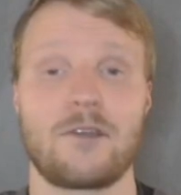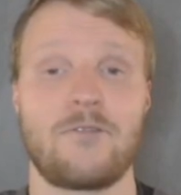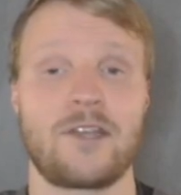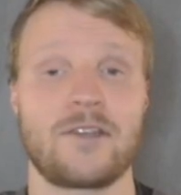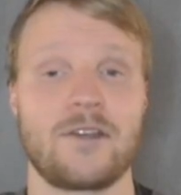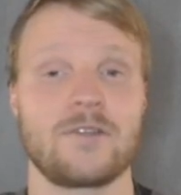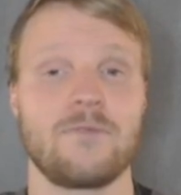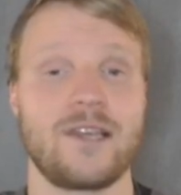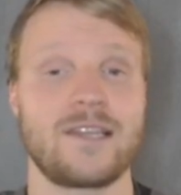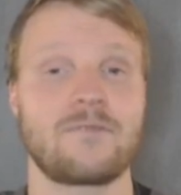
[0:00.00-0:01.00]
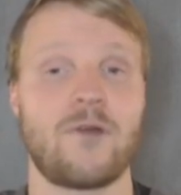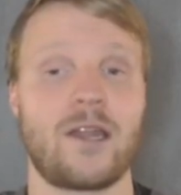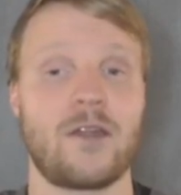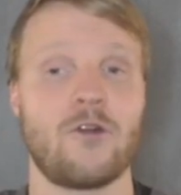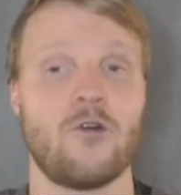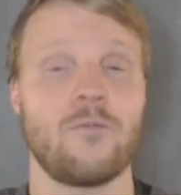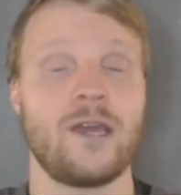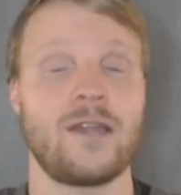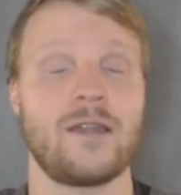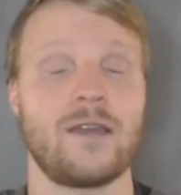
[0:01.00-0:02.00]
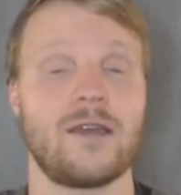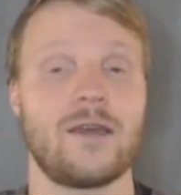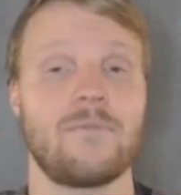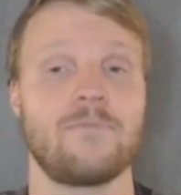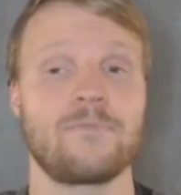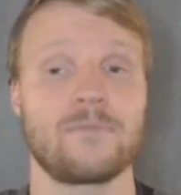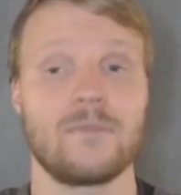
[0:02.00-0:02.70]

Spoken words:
fixtures, plays against Brighton at home in